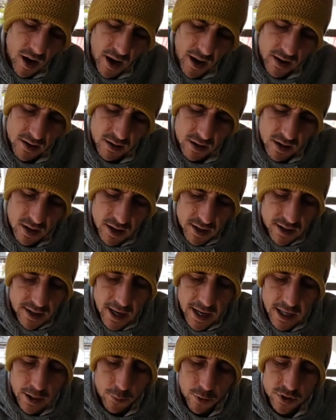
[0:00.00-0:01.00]
bot,
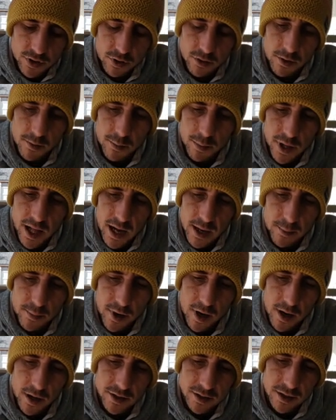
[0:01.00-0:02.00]
and it was on a
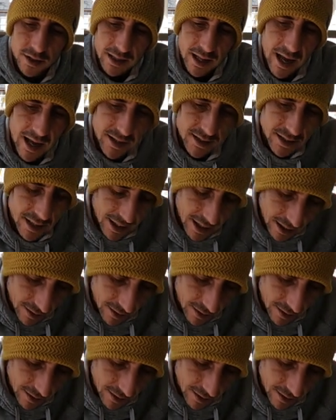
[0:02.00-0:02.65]
black box, the last